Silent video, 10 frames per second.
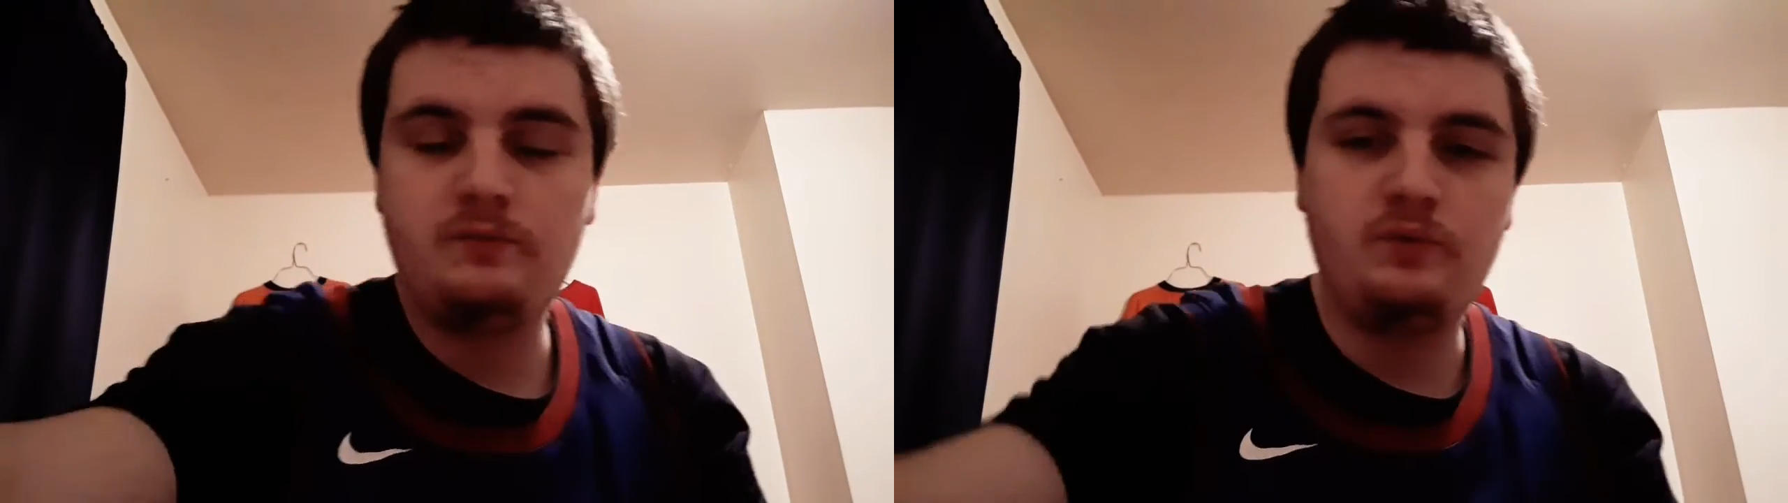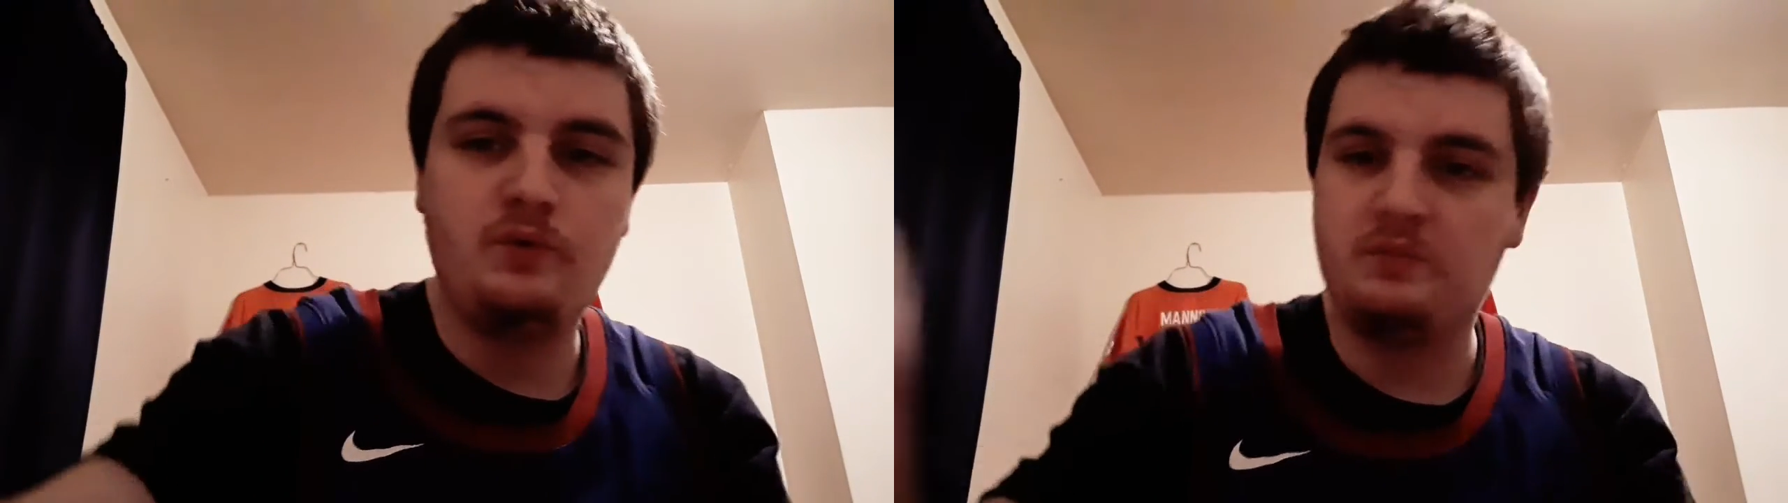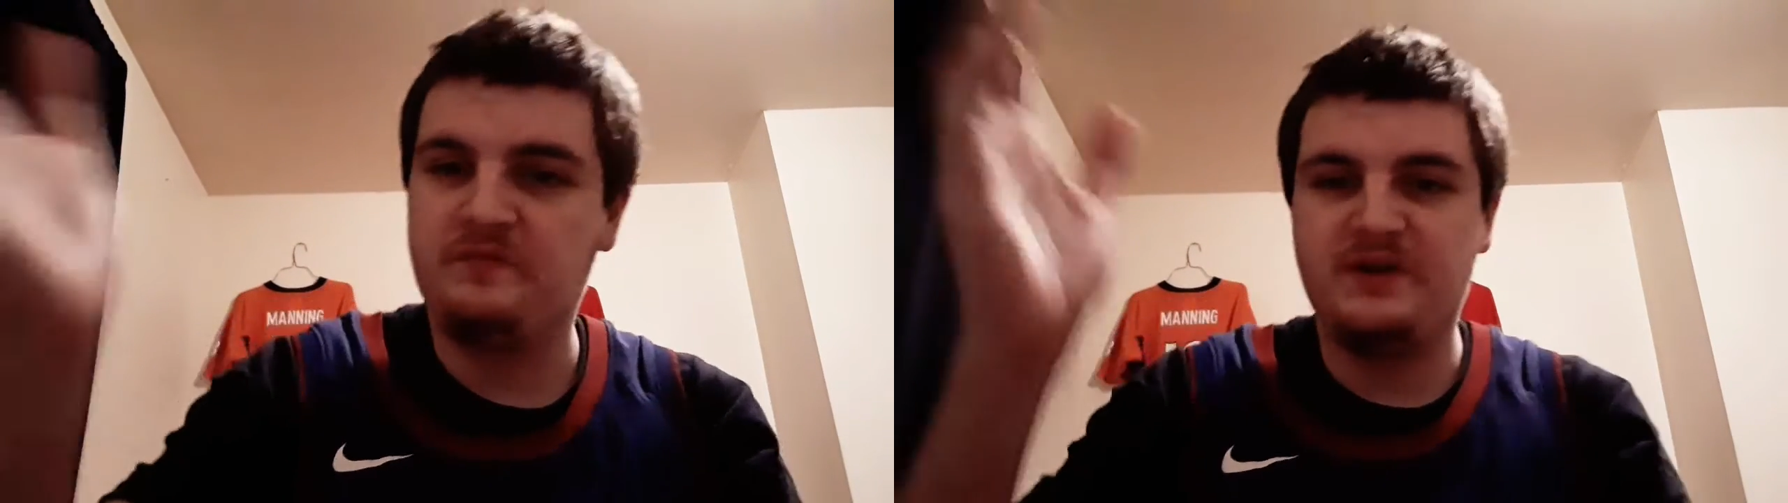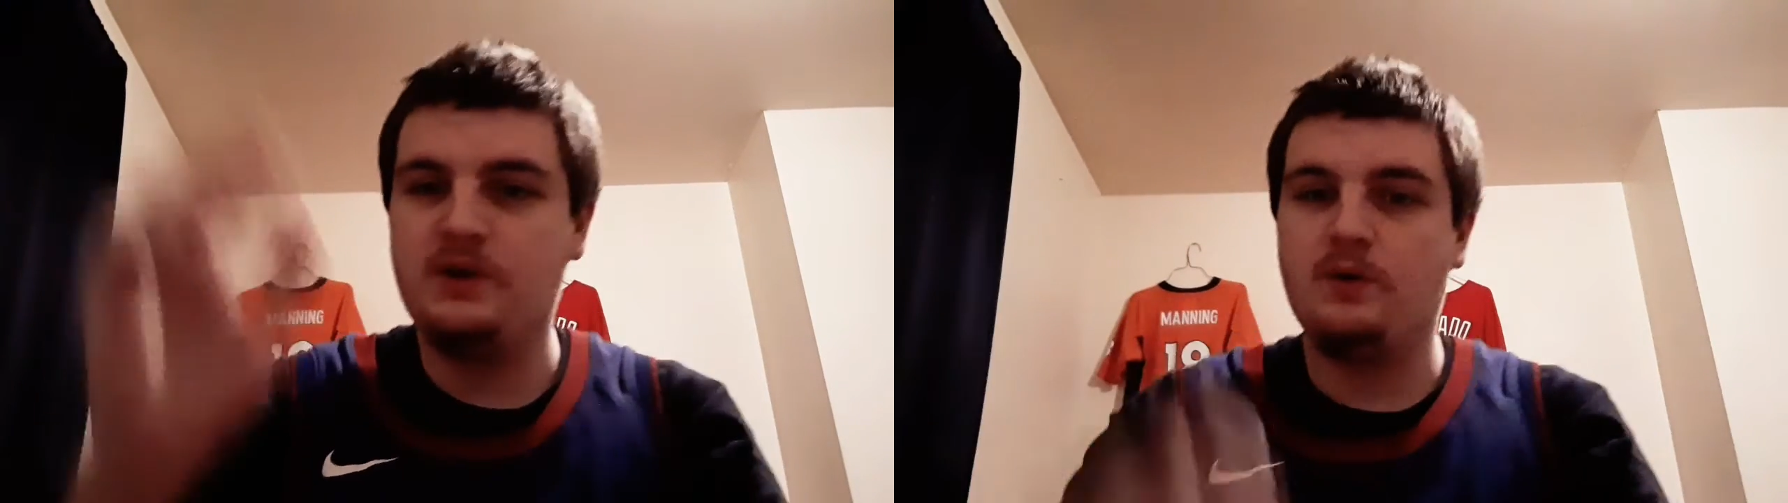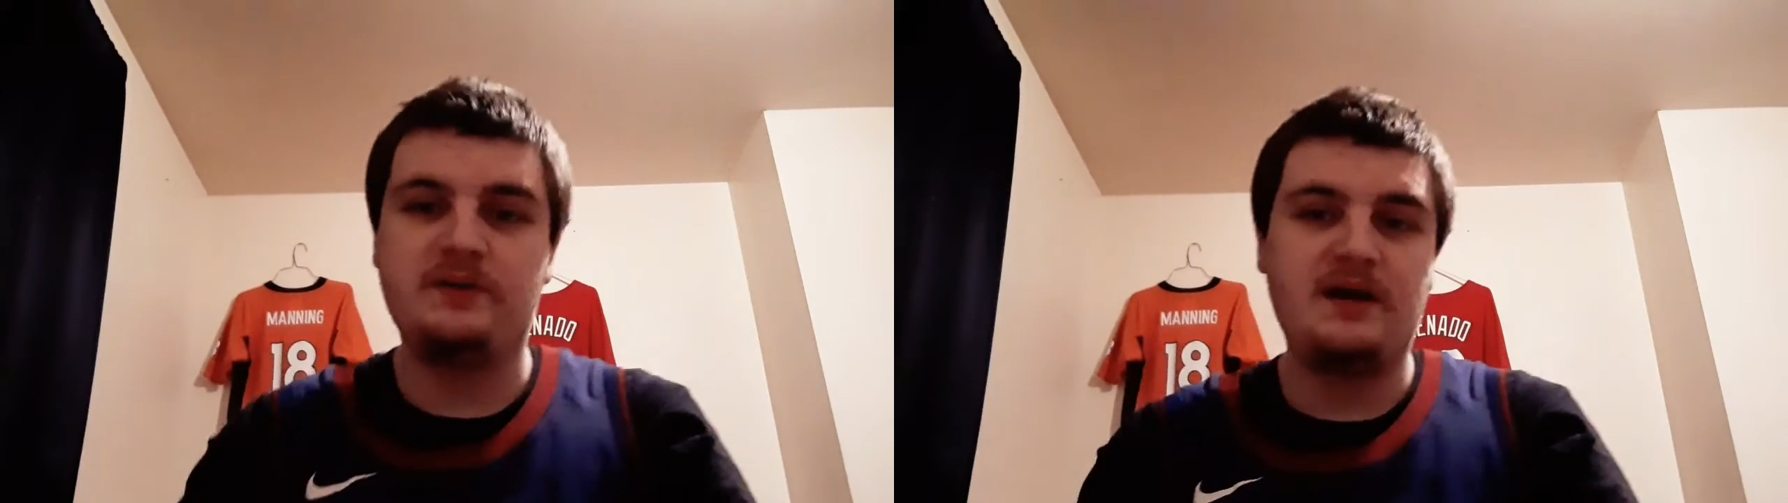do a
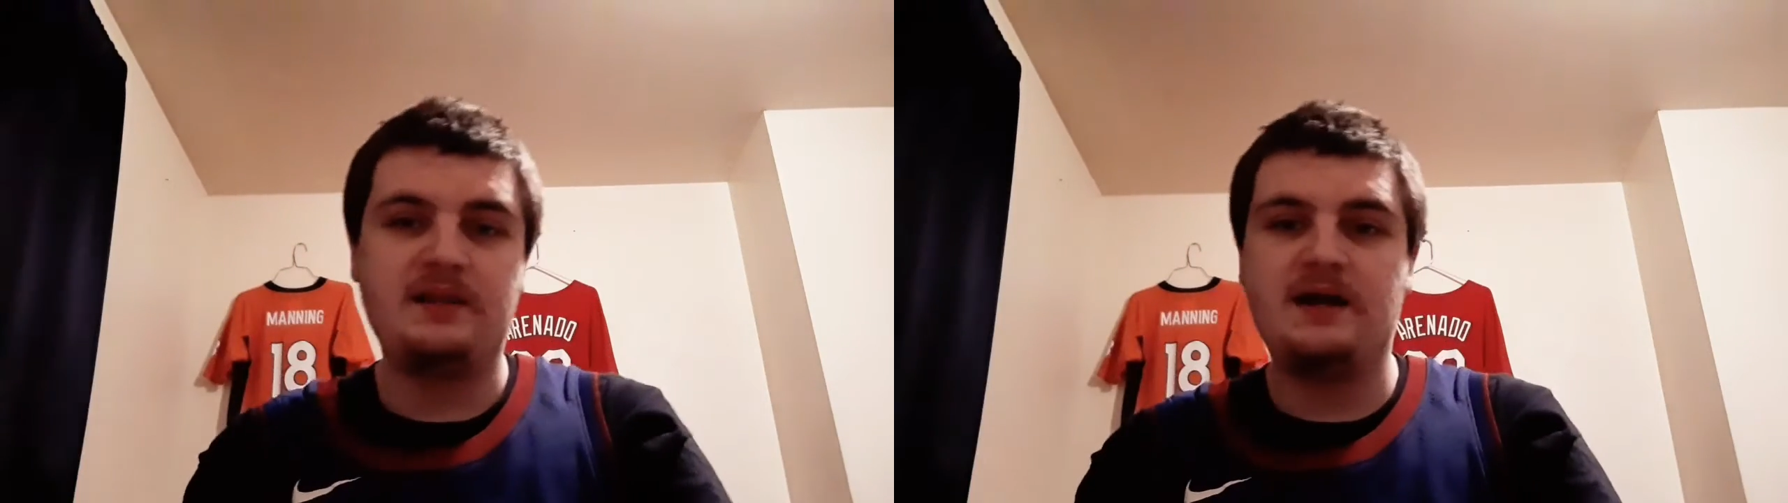video on that.